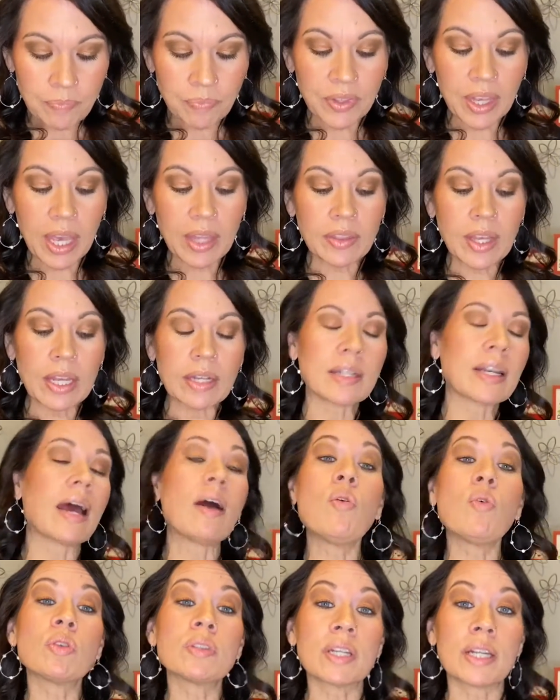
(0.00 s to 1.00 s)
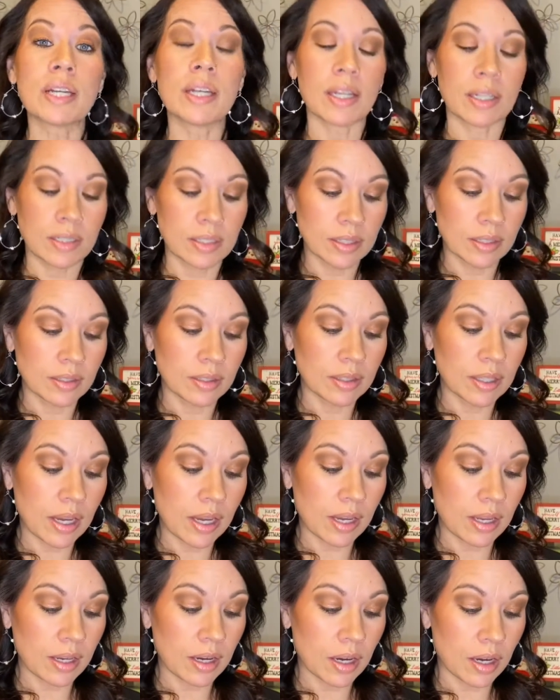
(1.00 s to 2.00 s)
And then not only did
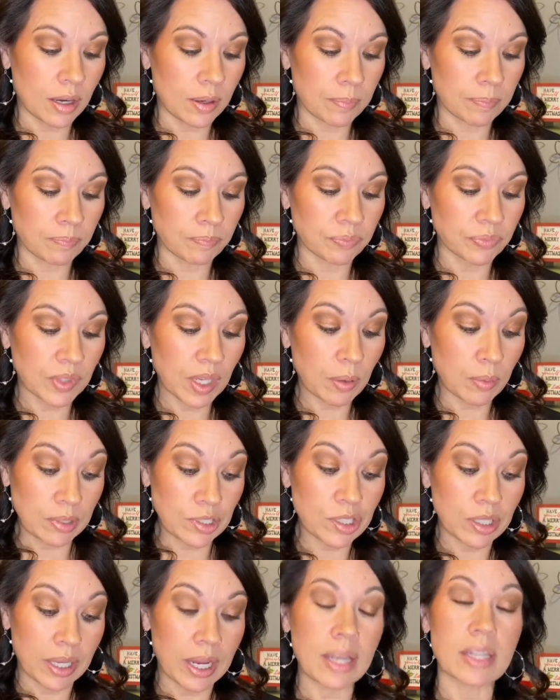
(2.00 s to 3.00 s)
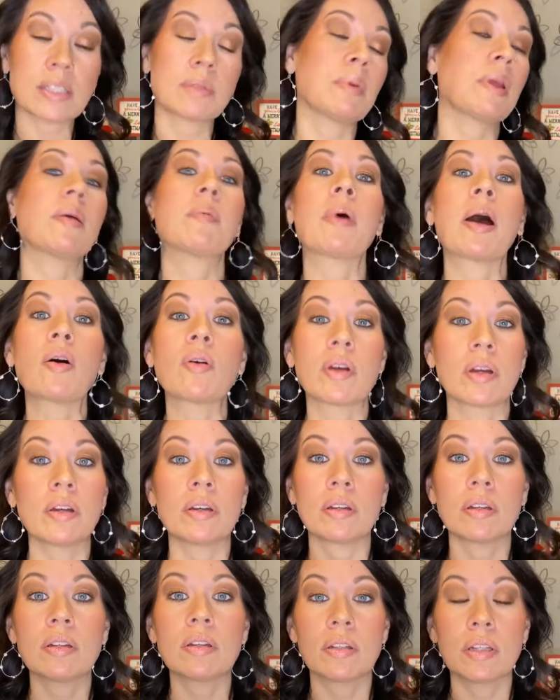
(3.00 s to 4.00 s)
they originally asked me about
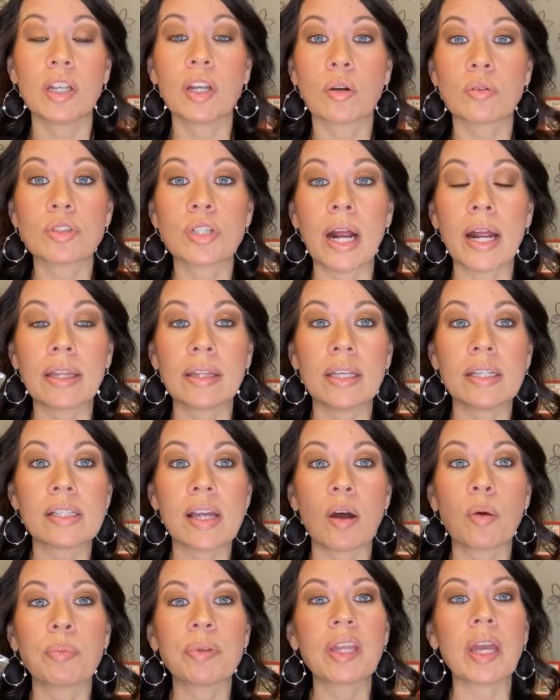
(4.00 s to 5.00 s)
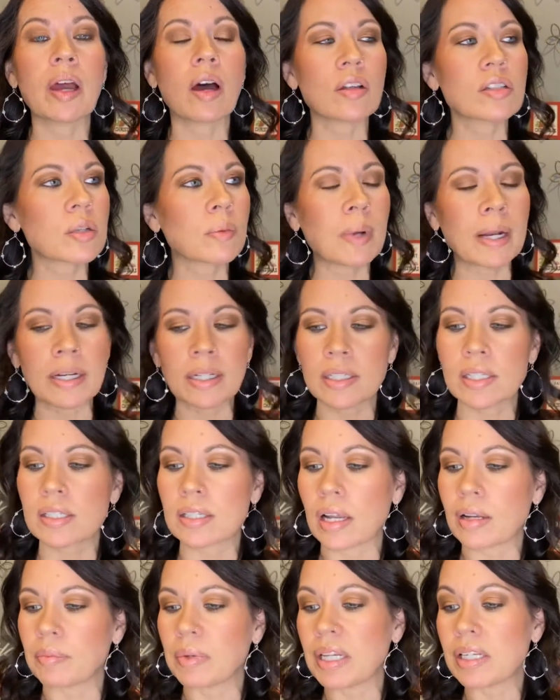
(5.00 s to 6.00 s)
trying these out, but they also wanted to
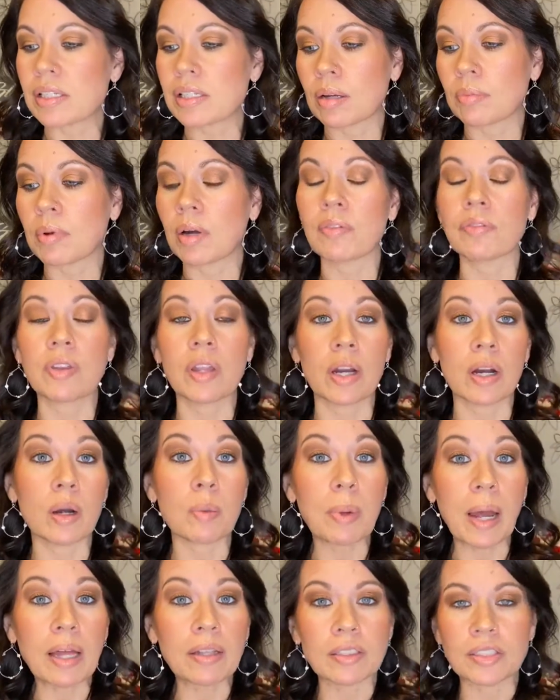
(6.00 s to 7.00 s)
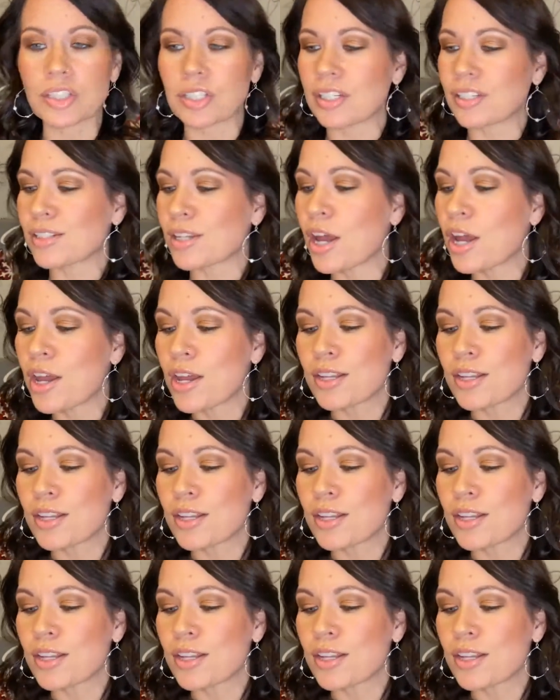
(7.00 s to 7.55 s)
send me some of their polishes.